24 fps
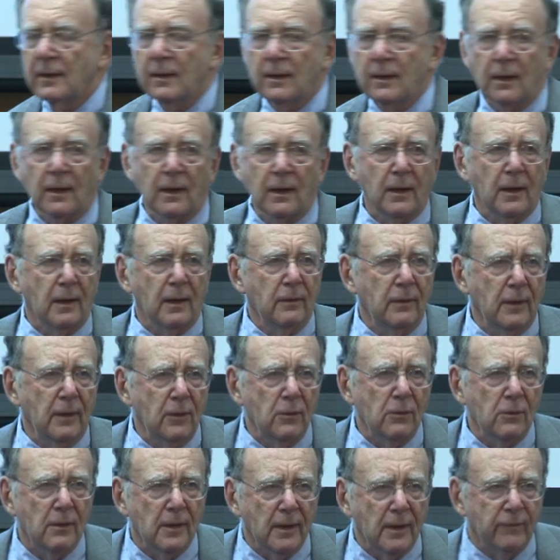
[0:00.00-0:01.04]
And then
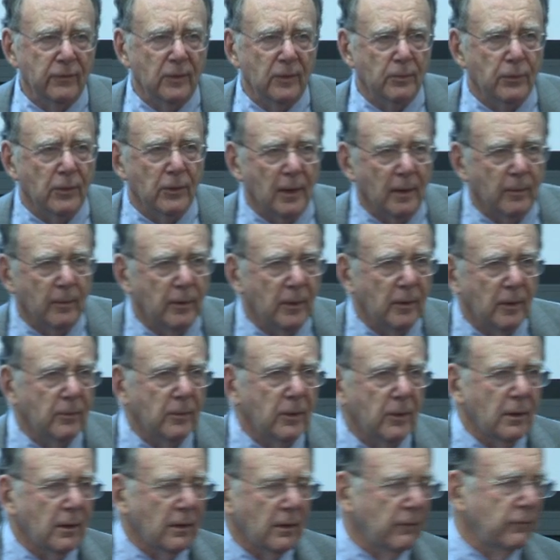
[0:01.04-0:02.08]
you have the problem
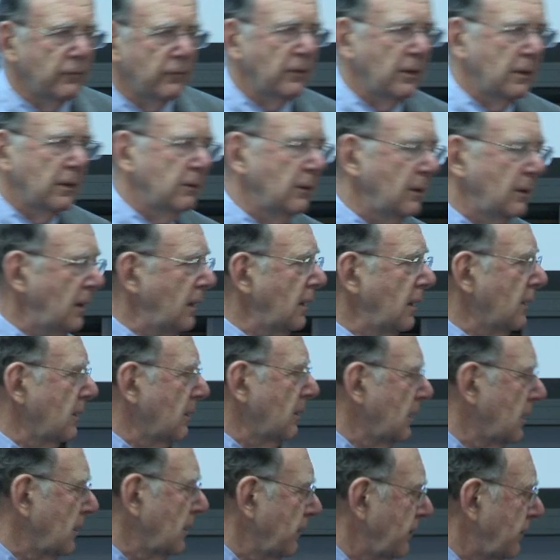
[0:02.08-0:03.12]
of looking at
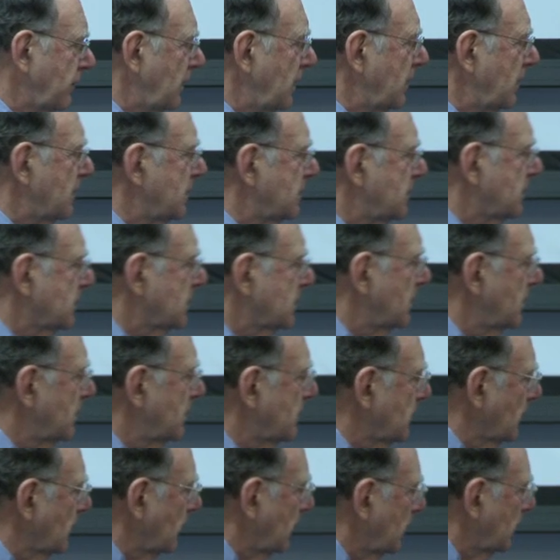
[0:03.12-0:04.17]
all of these
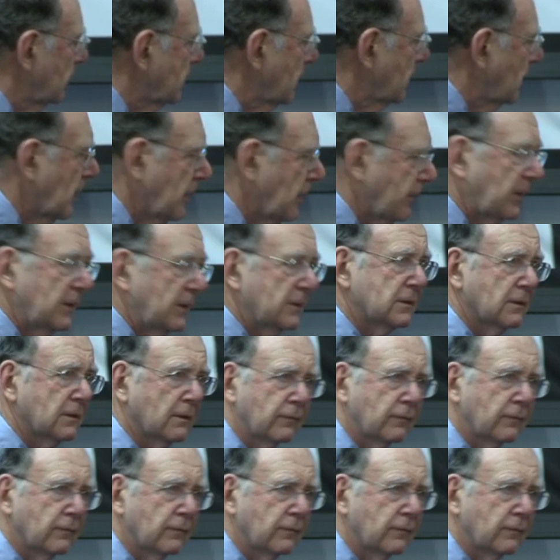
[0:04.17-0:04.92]
soiled copies